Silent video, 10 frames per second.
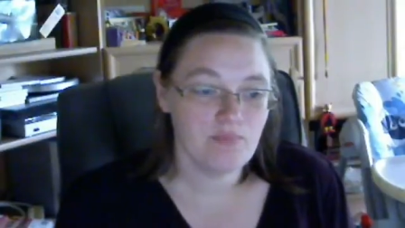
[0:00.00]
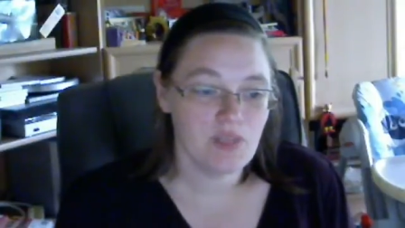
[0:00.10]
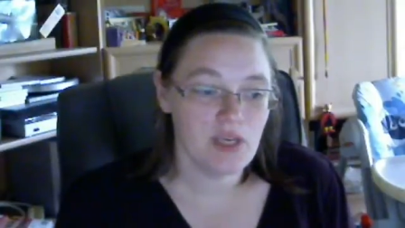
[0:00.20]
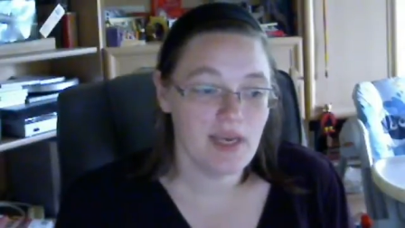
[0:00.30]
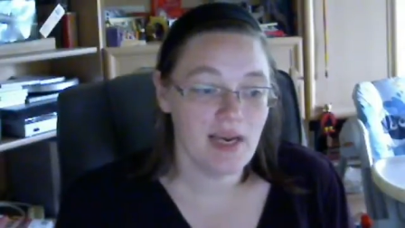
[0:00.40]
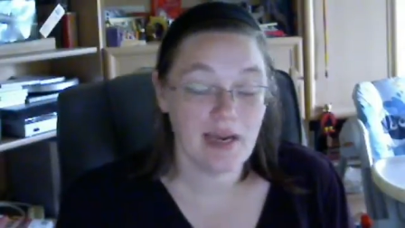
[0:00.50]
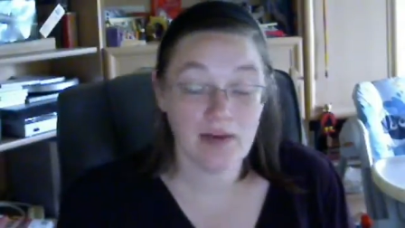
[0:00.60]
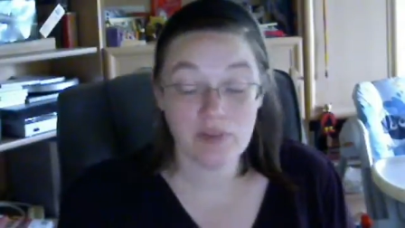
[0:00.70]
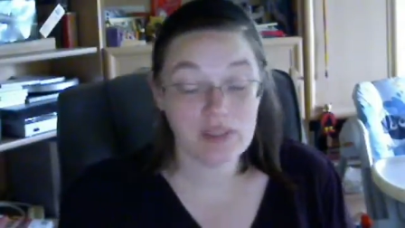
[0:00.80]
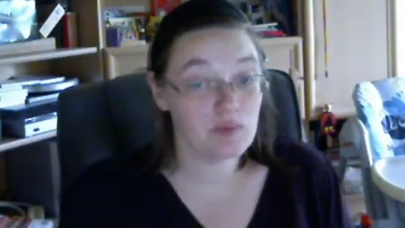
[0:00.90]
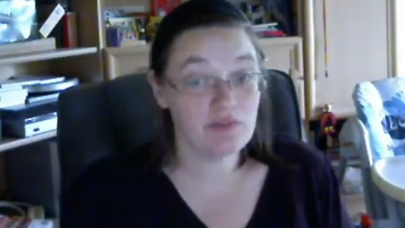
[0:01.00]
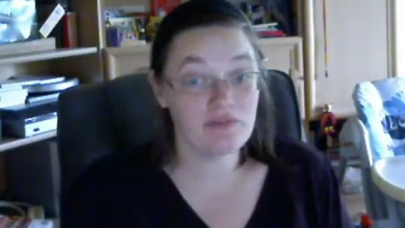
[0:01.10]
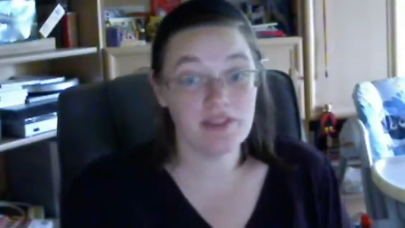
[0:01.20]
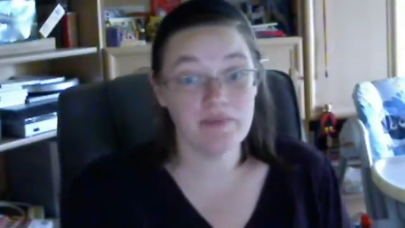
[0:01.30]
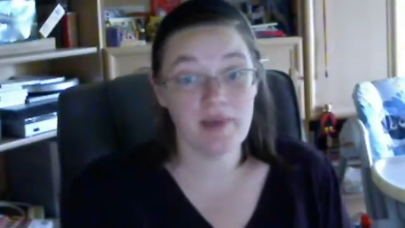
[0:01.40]
and I really want to
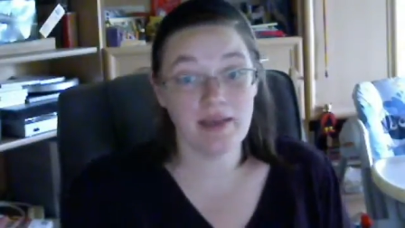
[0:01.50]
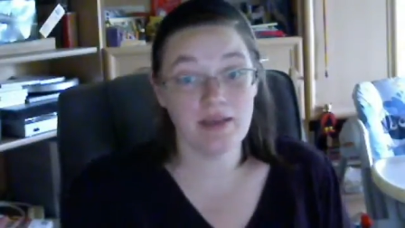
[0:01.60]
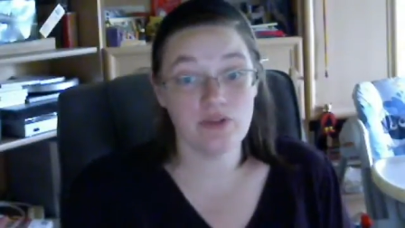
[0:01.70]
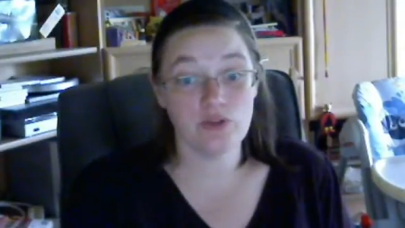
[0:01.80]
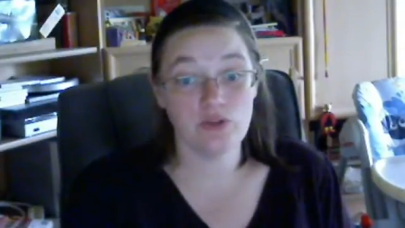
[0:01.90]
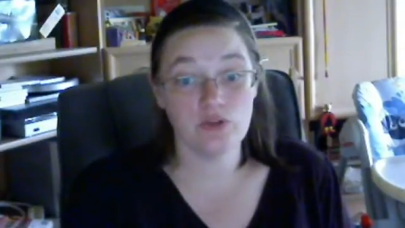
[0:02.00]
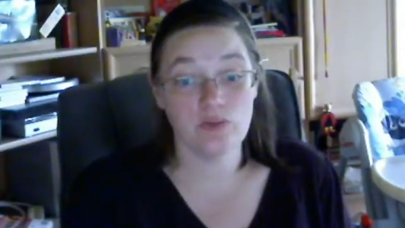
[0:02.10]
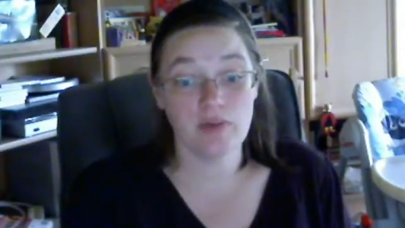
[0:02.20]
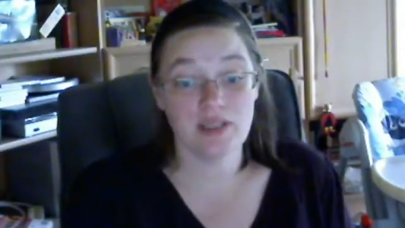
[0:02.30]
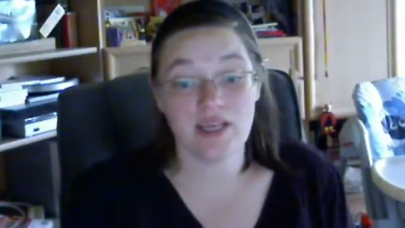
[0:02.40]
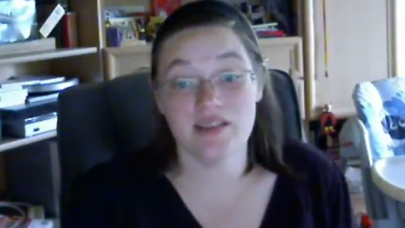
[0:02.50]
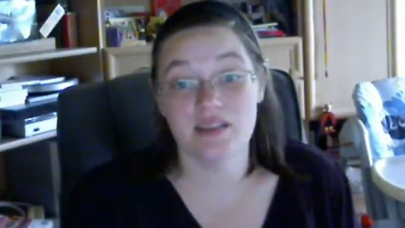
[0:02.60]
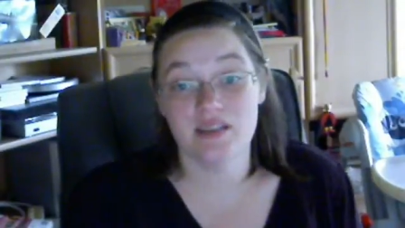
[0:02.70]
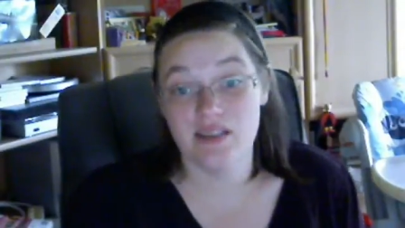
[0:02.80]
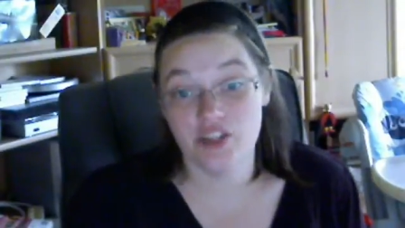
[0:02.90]
fit back into my size
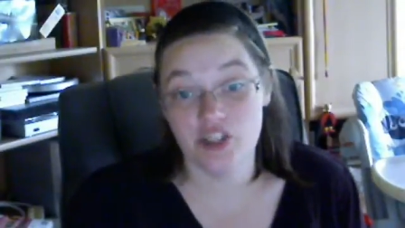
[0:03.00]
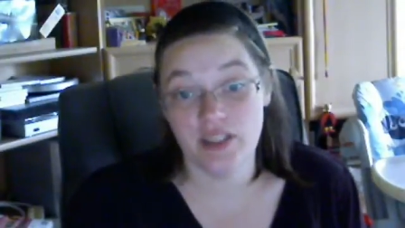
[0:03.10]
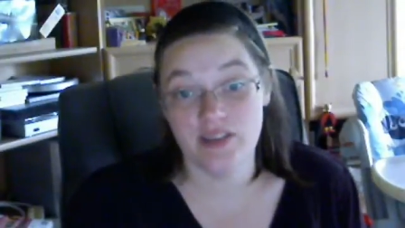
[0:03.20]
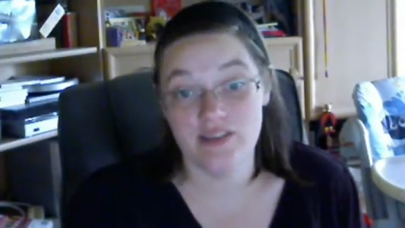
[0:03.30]
16 jeans.